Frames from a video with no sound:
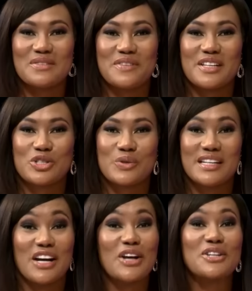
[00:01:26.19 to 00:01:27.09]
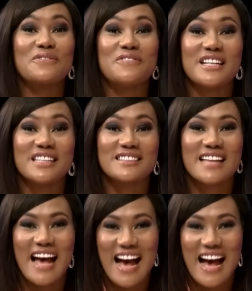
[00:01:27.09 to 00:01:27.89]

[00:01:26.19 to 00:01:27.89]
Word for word: the victory on the field